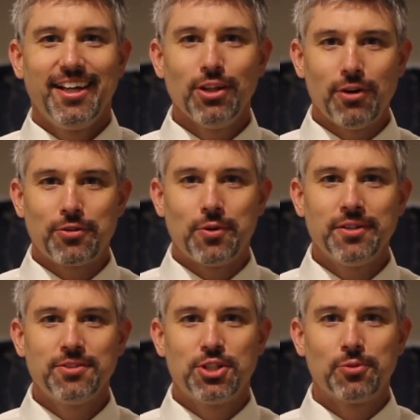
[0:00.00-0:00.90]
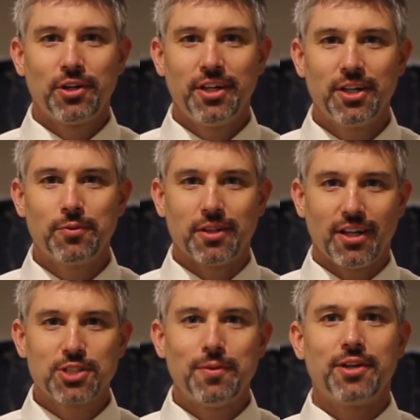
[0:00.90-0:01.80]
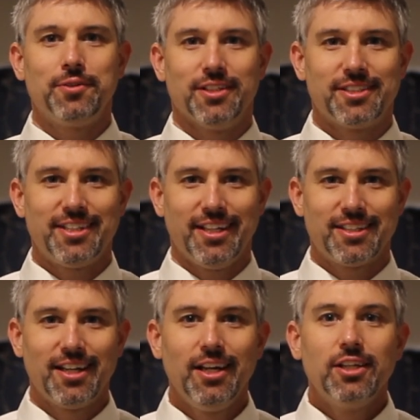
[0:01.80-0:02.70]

Hello everyone, Jim Roy here with Lux Manor Real Estate.